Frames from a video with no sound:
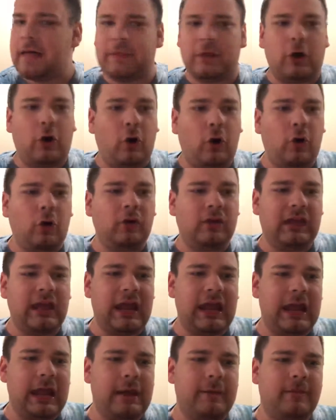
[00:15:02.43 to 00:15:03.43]
the whole
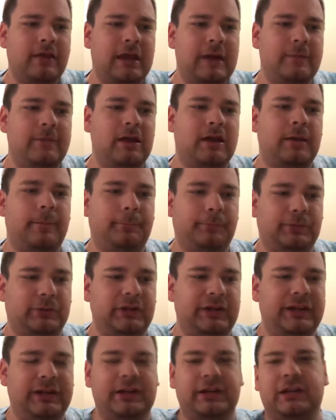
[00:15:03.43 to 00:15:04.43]
game can be
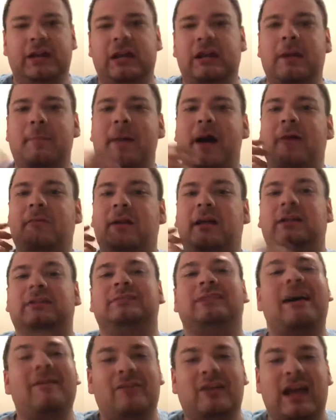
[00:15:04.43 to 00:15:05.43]
completed in about
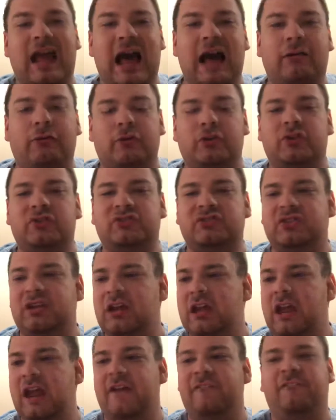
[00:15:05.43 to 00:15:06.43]
11 hours
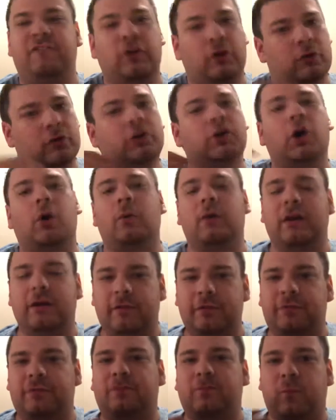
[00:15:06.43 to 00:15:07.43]
if you're
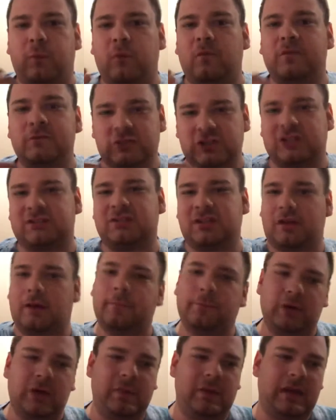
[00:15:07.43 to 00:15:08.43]
going just to
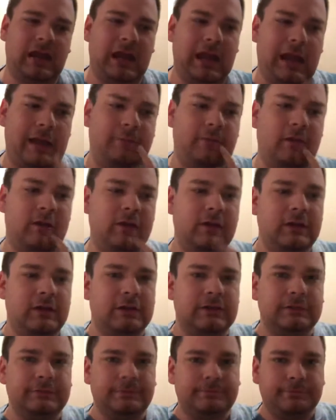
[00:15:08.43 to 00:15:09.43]
complete the game.
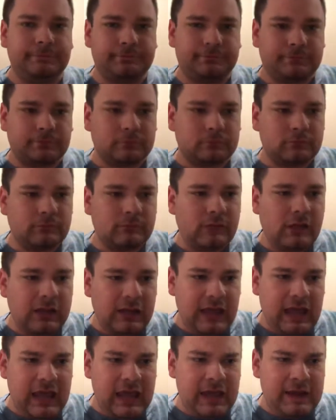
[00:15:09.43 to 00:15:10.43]

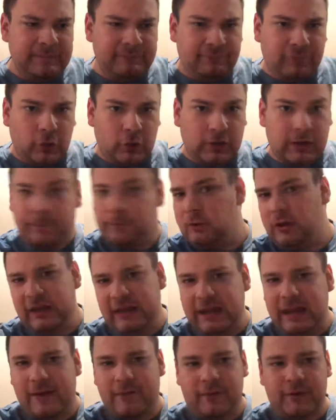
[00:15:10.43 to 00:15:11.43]
And for
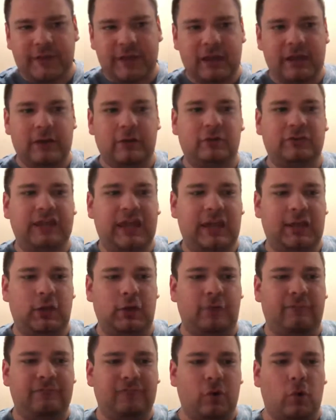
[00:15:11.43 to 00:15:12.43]
completing everything, it'll take
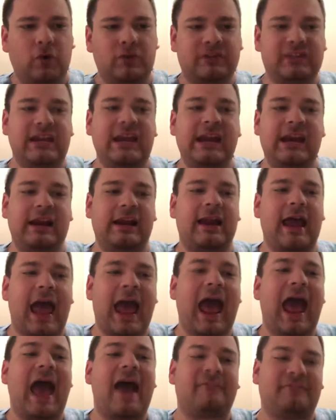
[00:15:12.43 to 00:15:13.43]
you 14 and a
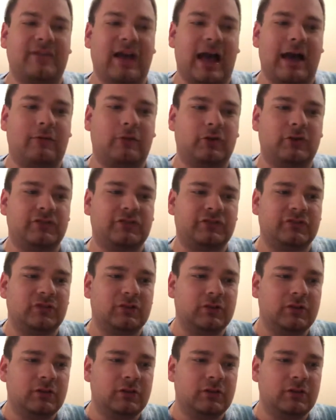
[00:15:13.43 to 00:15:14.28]
half hours.